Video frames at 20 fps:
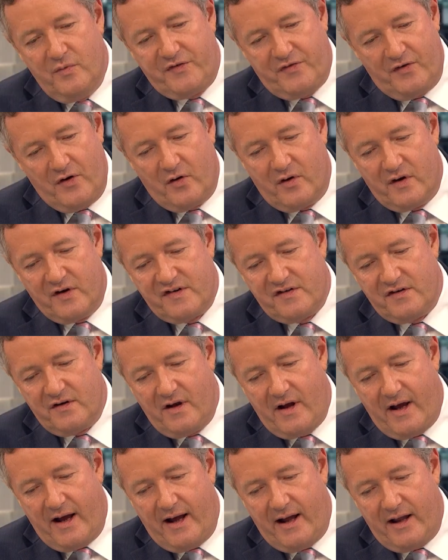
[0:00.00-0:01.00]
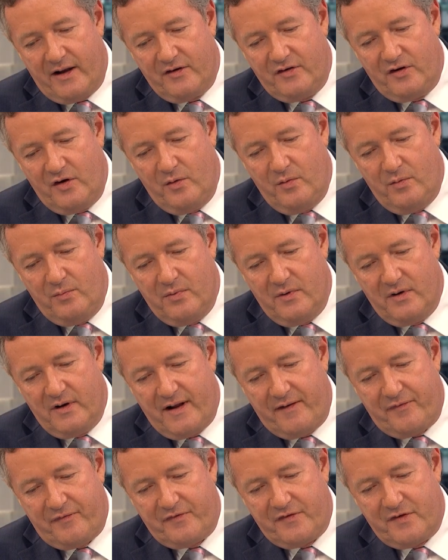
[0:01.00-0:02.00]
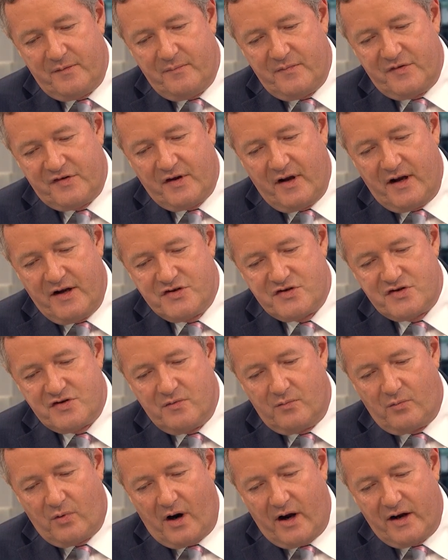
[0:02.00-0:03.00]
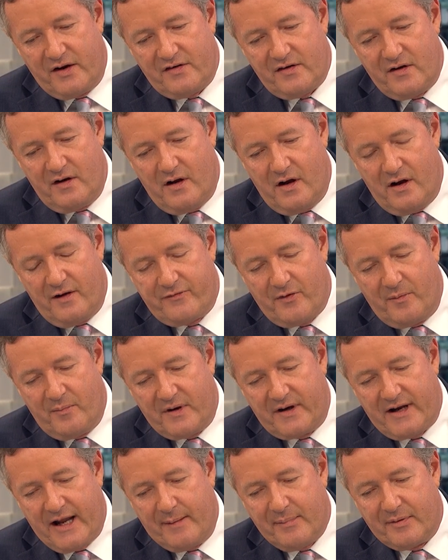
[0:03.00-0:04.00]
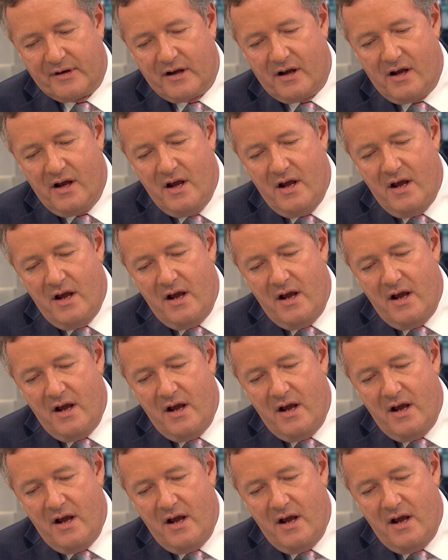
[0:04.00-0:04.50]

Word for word: was furious, and you left stage right uh, from the Cabinet.